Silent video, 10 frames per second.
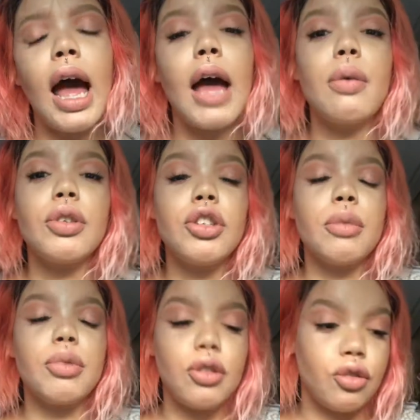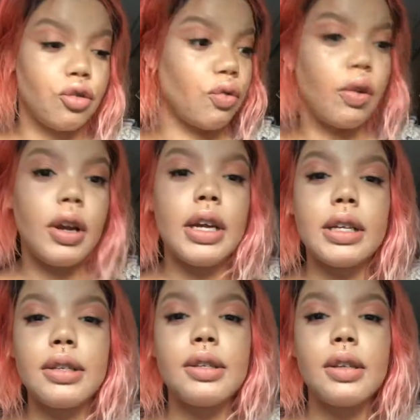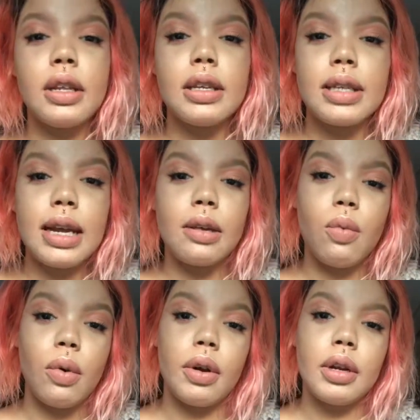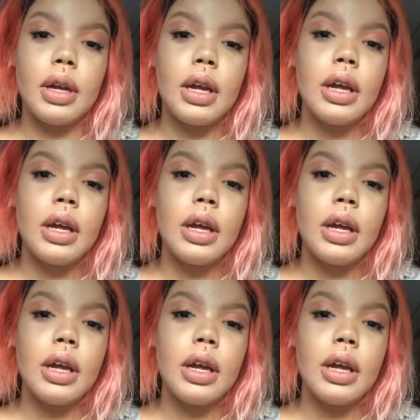I was shipped straight to the psych ward,